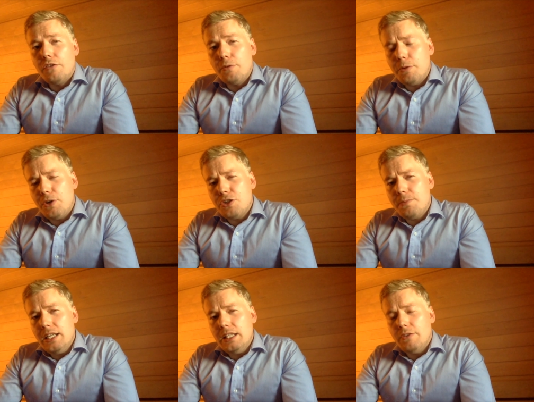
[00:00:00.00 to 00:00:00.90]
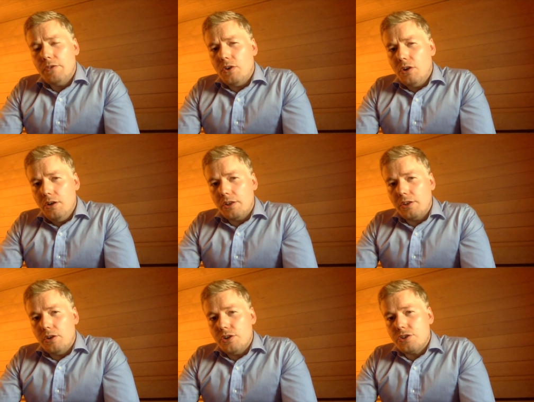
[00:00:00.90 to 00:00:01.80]
From the perspective of
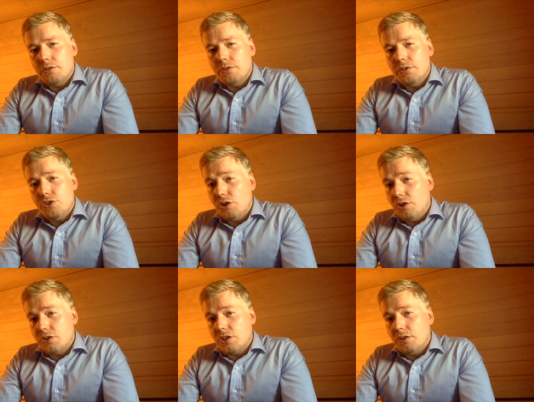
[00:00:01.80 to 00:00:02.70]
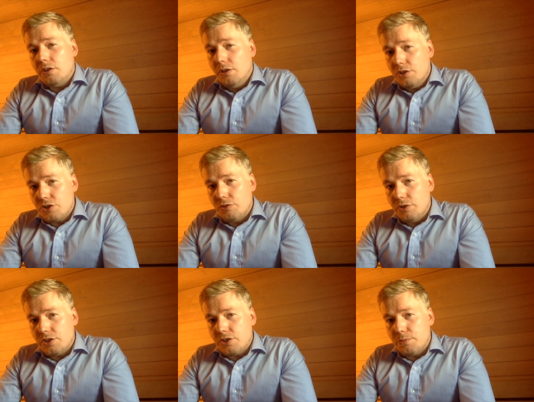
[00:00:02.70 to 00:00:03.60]
authors, journals are also
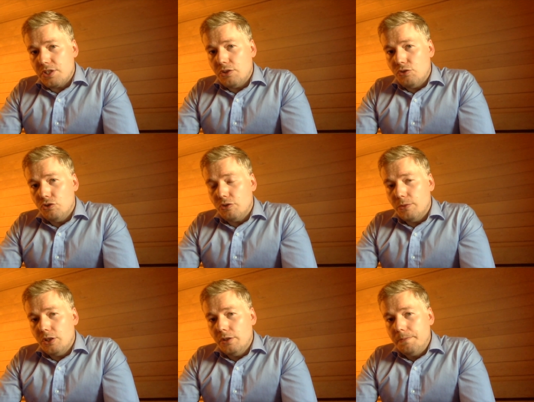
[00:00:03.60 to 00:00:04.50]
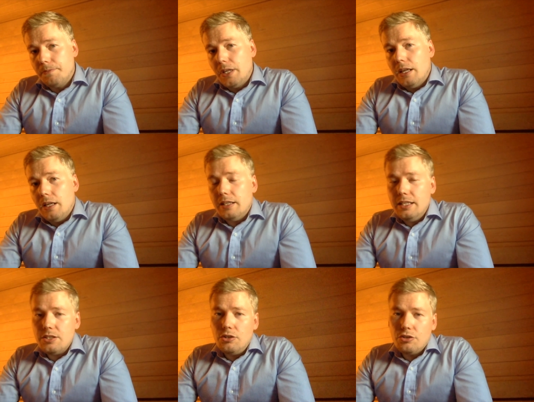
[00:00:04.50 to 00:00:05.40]
not substitutable, and
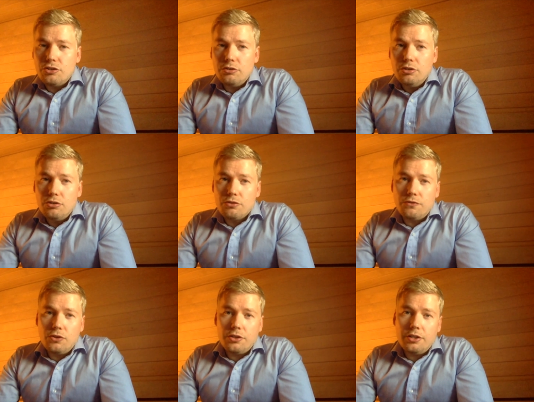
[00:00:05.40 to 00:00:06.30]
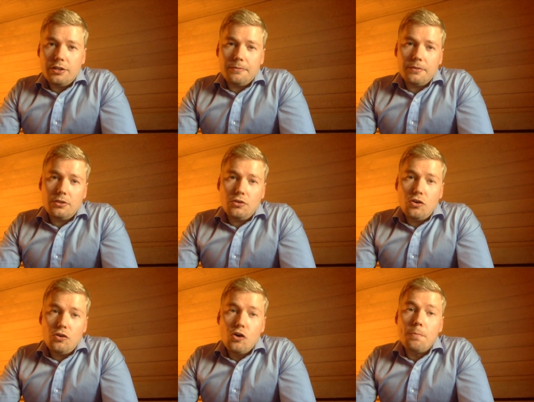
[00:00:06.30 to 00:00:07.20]
this also goes for the
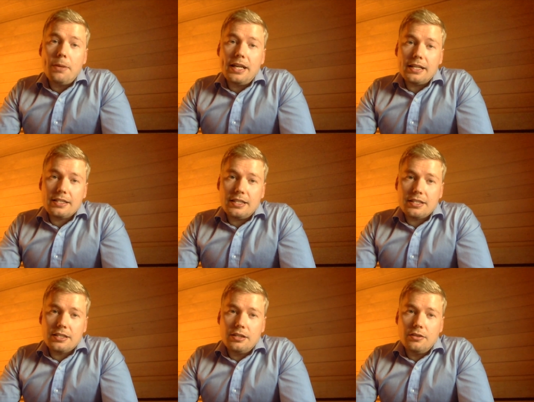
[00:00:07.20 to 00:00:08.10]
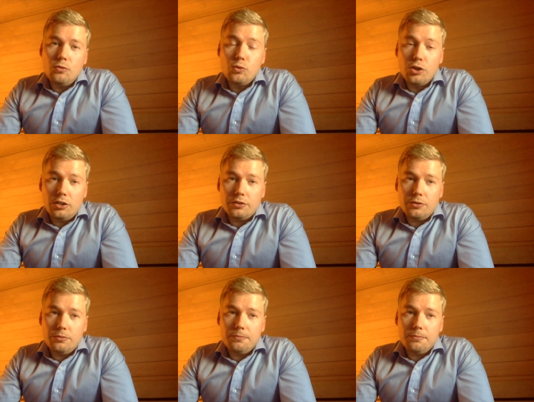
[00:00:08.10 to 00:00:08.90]
open access world.